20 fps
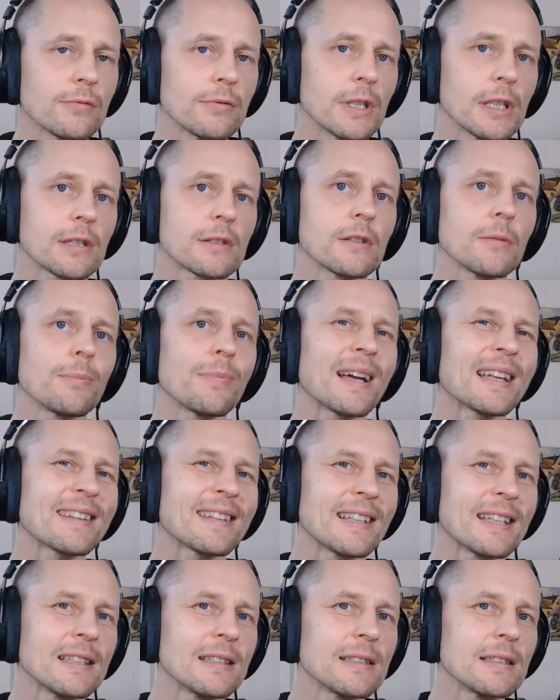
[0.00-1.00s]
it's a
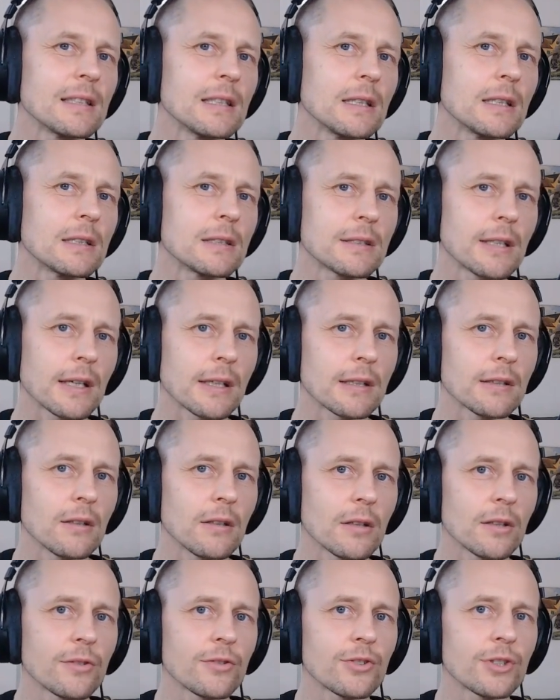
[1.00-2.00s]
patented
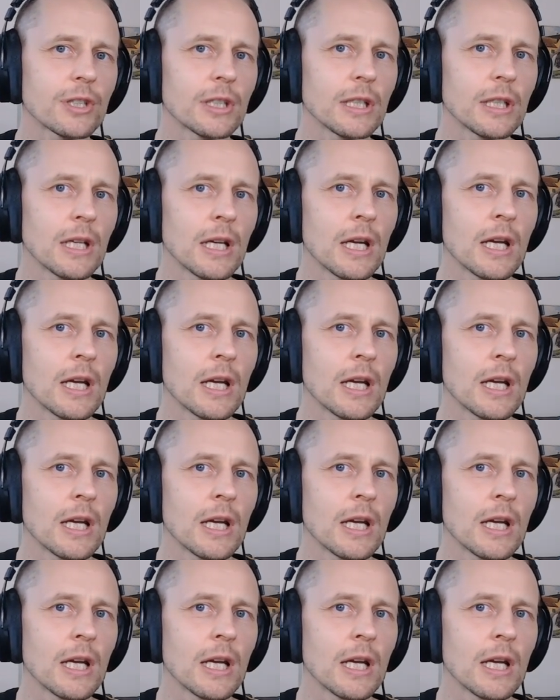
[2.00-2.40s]
technology